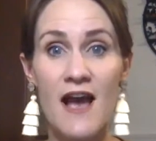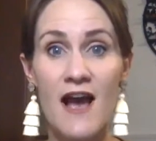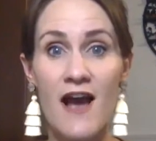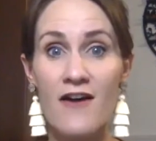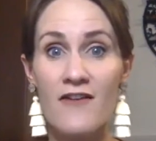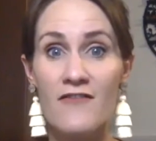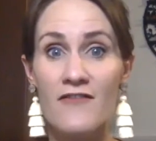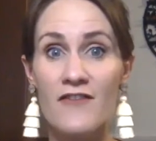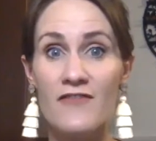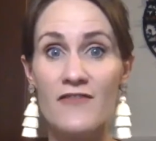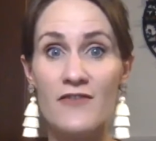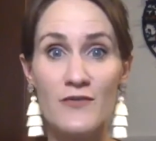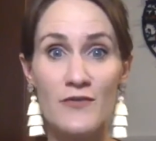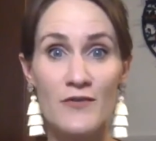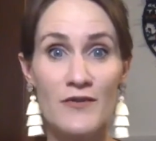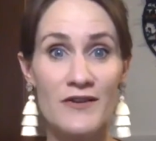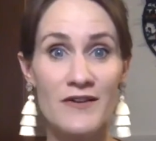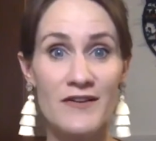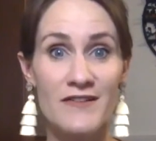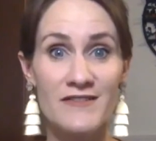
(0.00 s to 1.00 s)
have a few
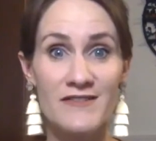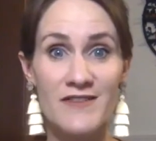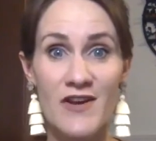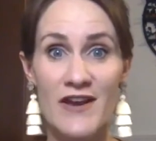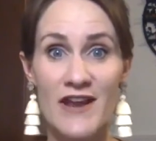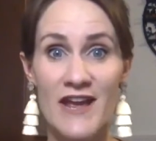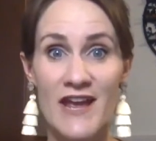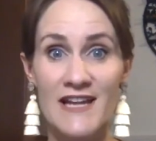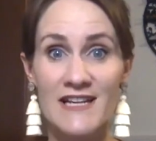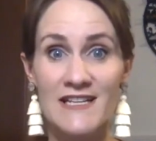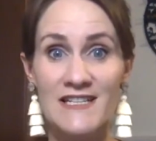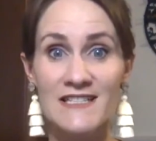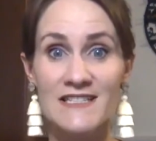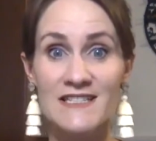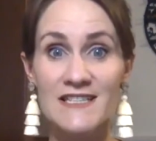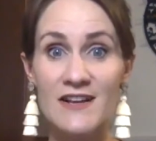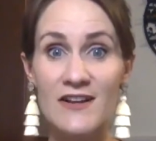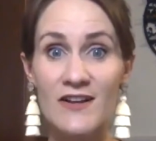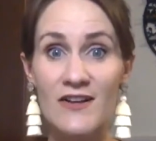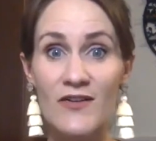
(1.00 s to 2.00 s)
oils on hand
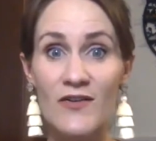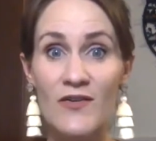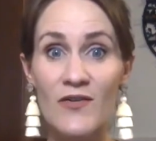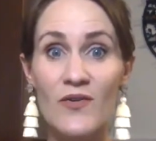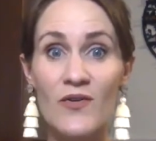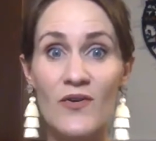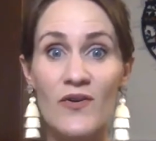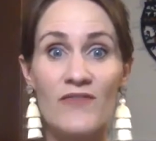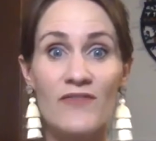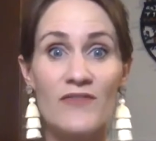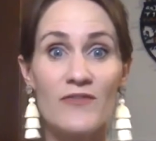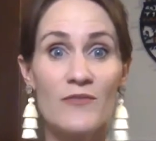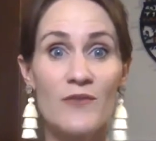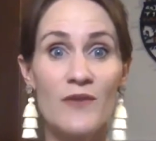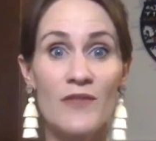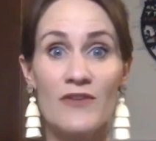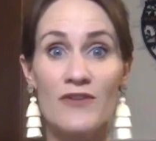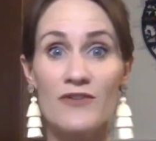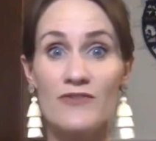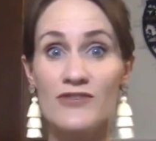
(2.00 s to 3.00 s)
still, or
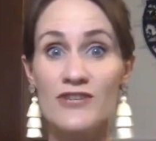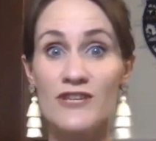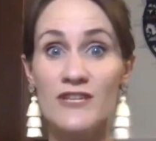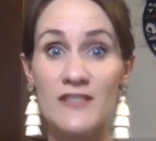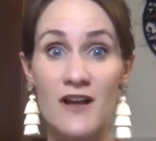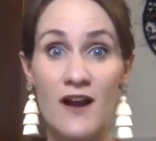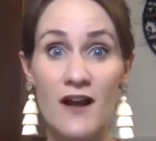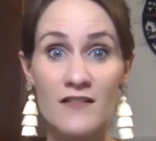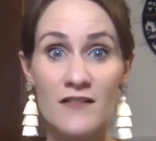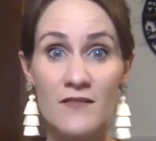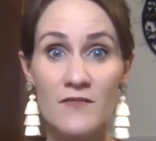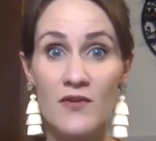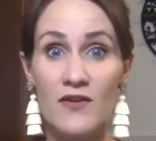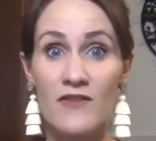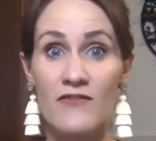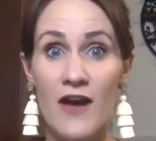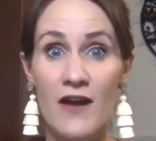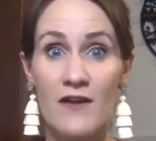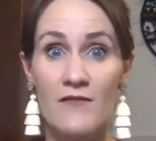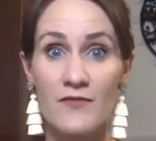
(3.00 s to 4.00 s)
whether you just got them or
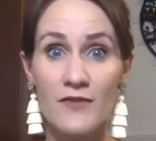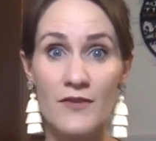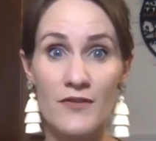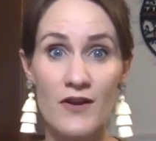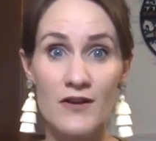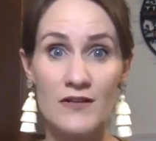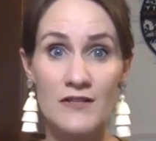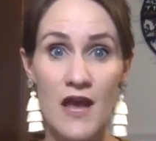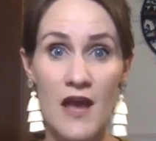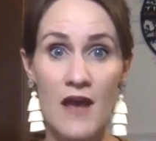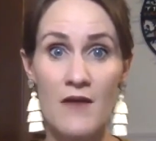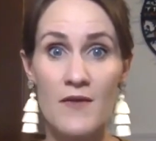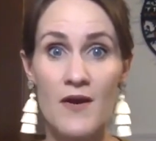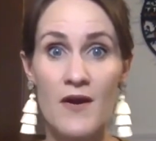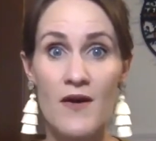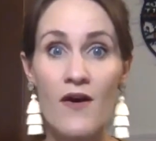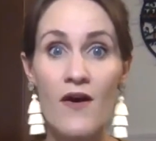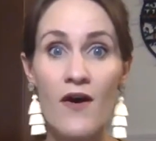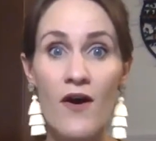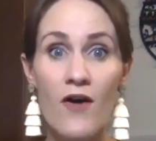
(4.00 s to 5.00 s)
you've had them for a long time,
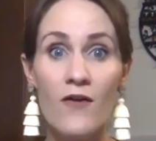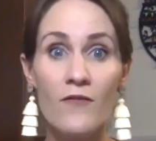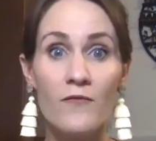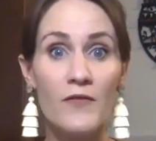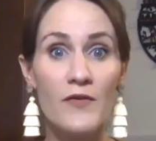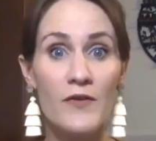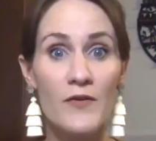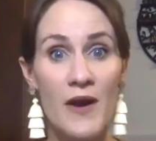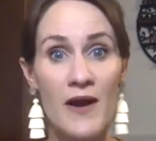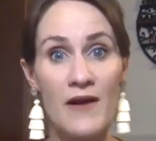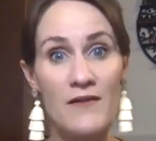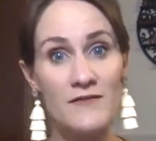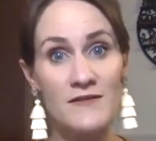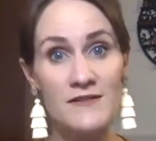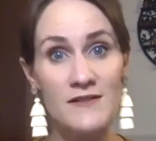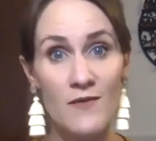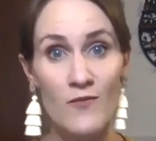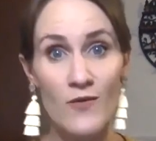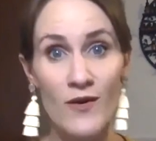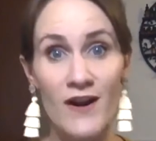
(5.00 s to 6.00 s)
hopefully you have
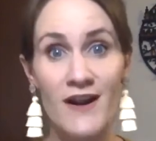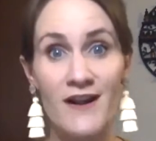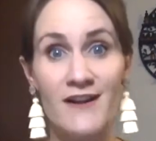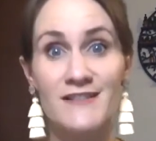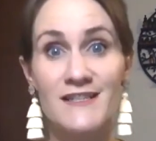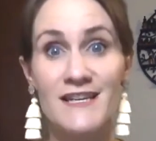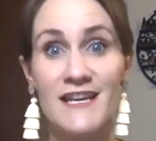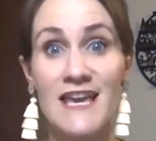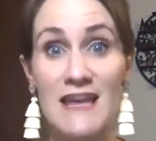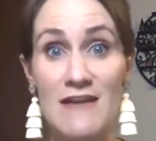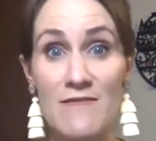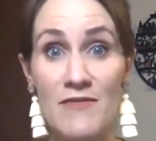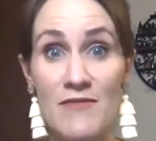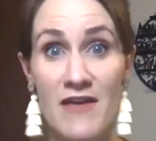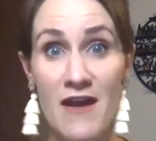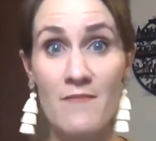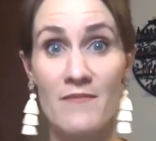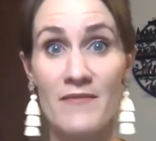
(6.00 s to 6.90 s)
somewhere to keep them.